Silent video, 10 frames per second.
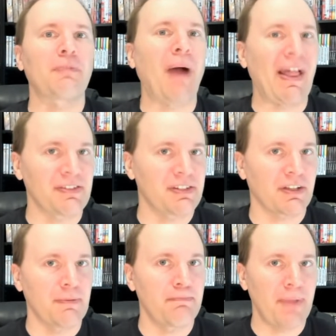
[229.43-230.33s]
pilots to
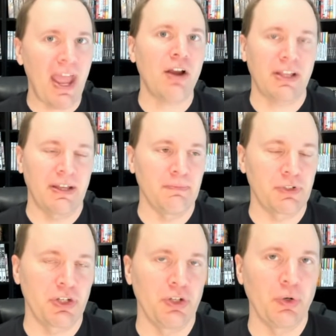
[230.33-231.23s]
compare him
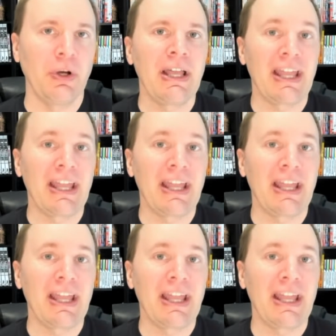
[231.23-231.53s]
to